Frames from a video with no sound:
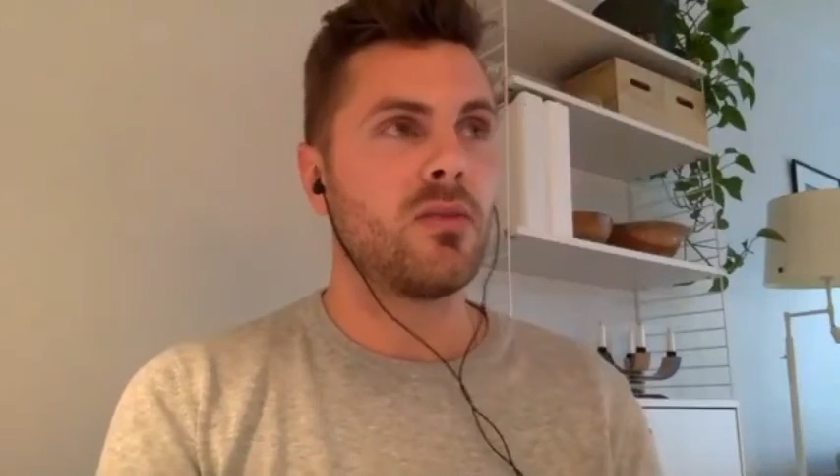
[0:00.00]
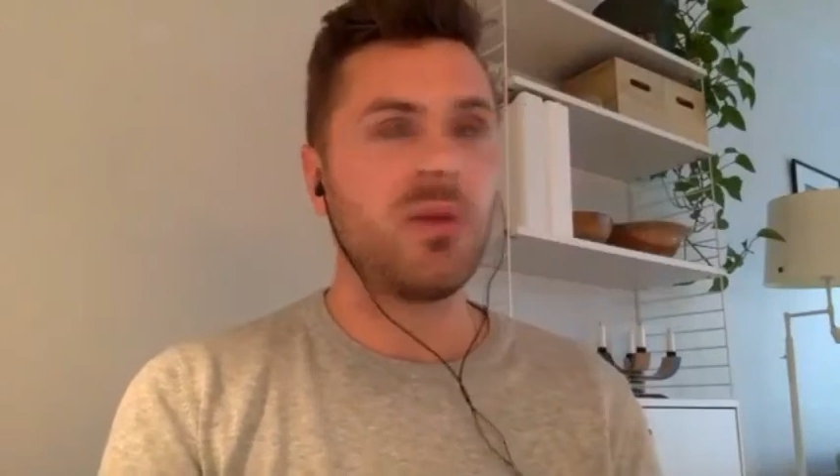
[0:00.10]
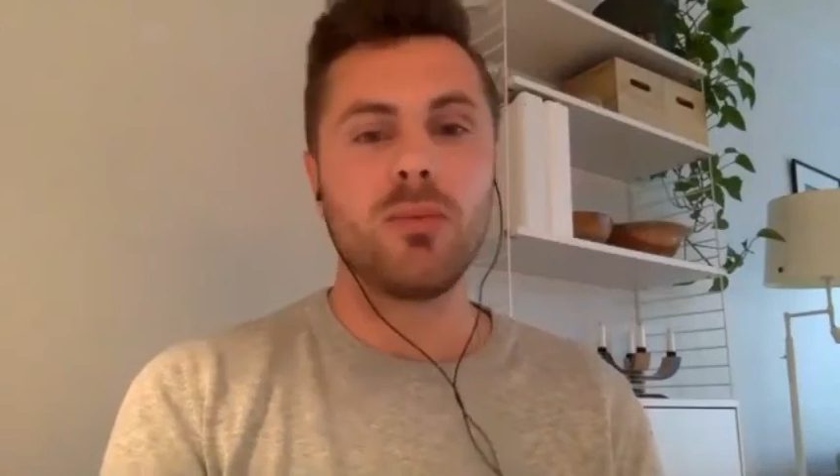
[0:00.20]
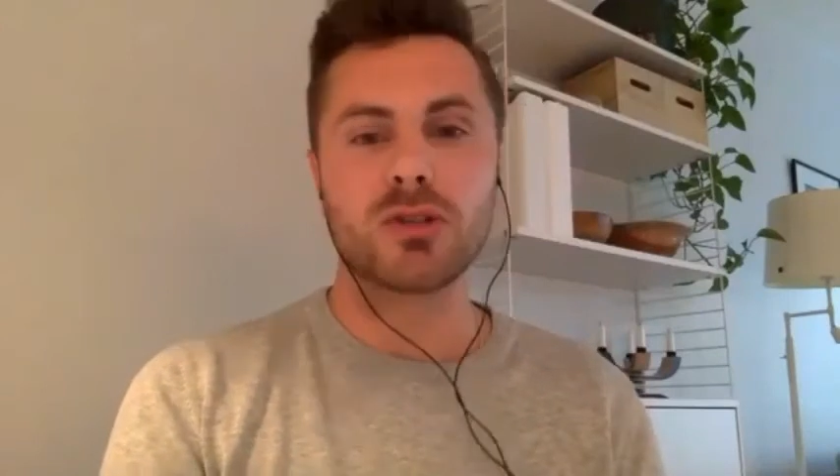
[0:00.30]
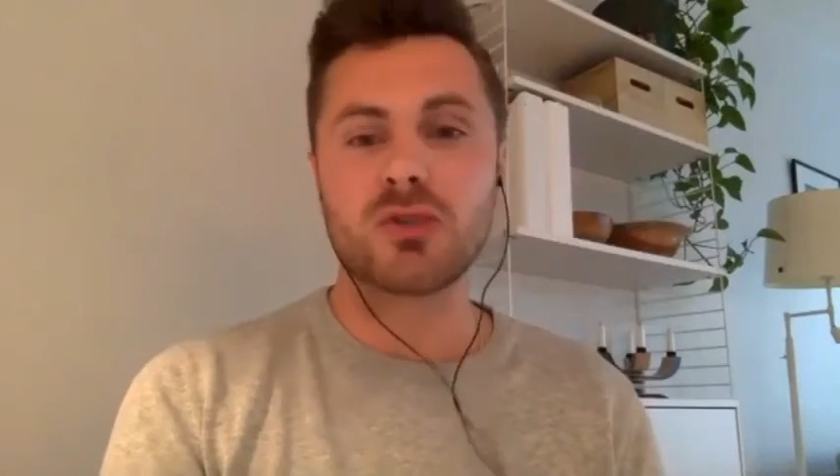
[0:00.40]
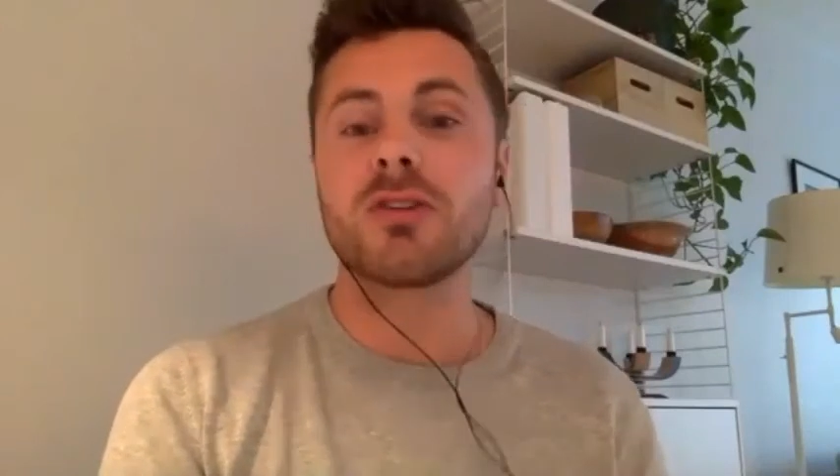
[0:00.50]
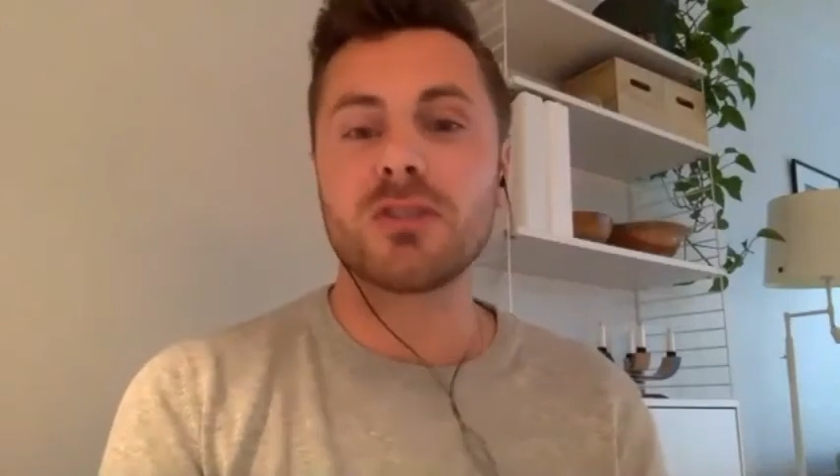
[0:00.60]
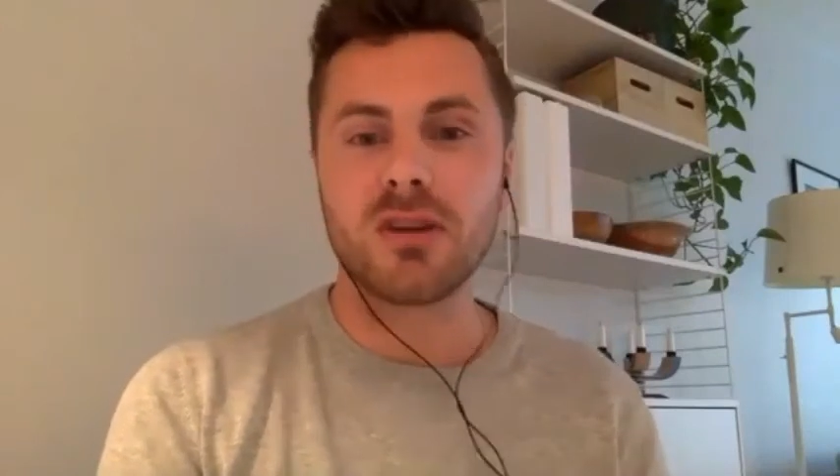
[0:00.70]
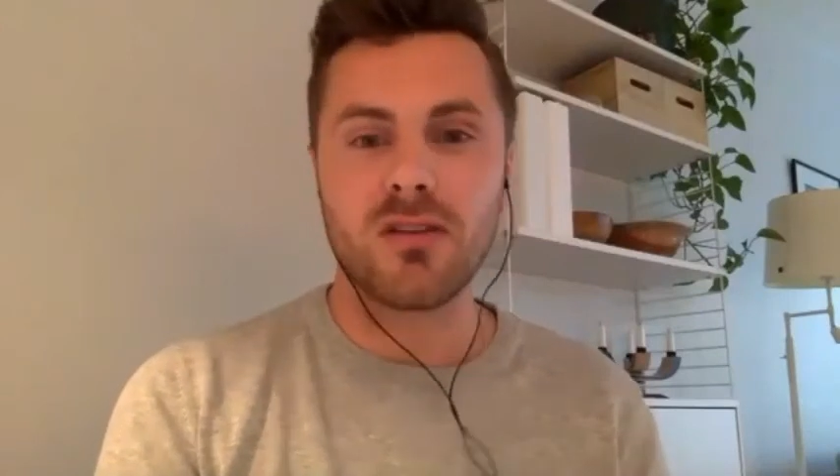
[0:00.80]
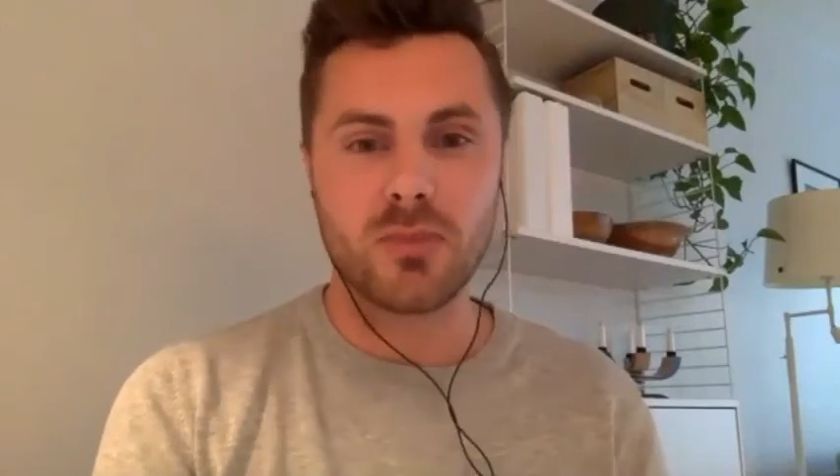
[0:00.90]
people
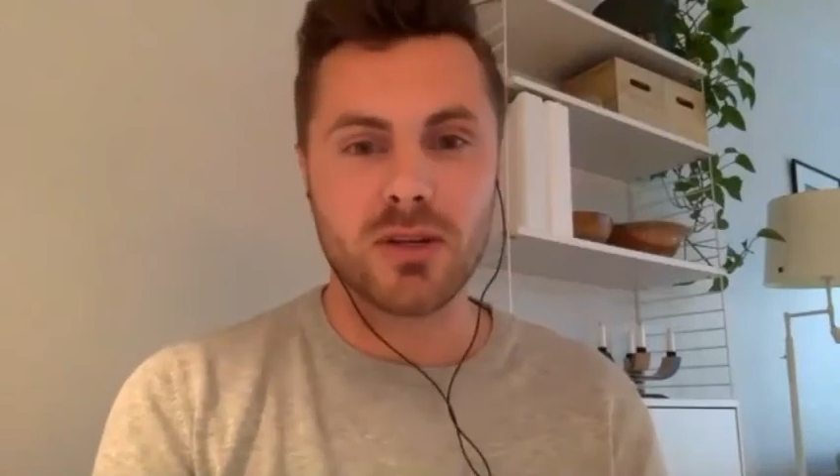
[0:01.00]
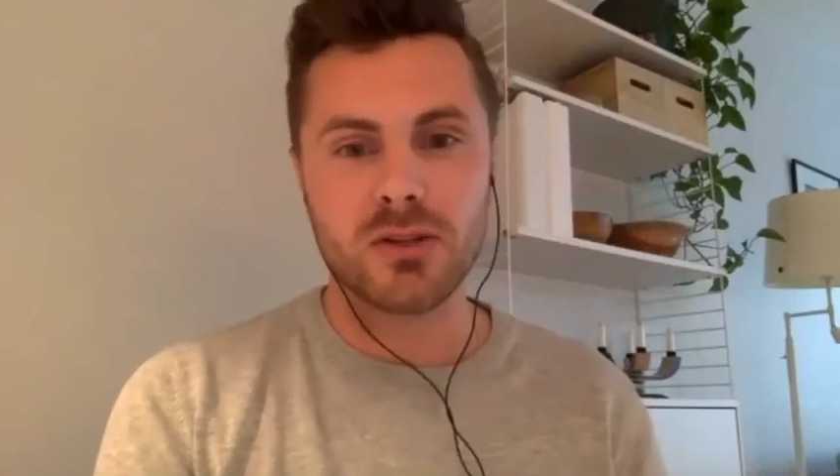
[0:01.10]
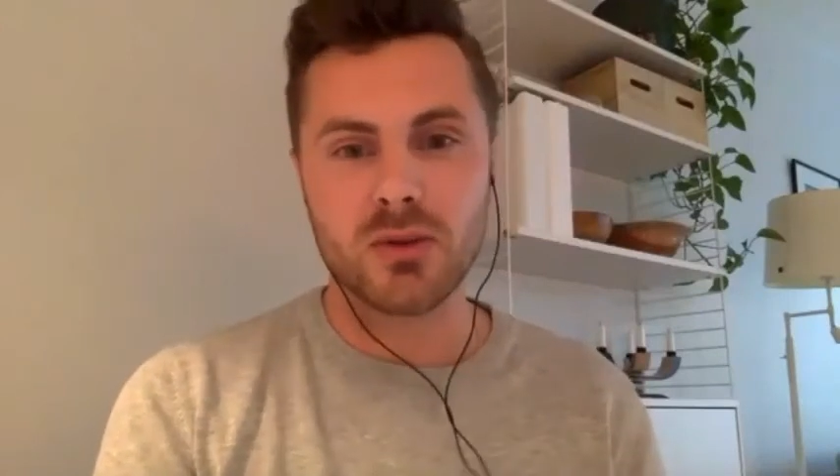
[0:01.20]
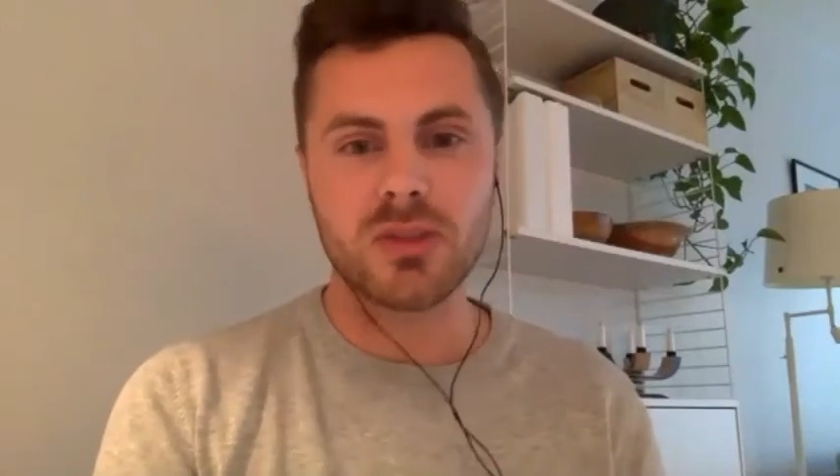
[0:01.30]
trust the government, so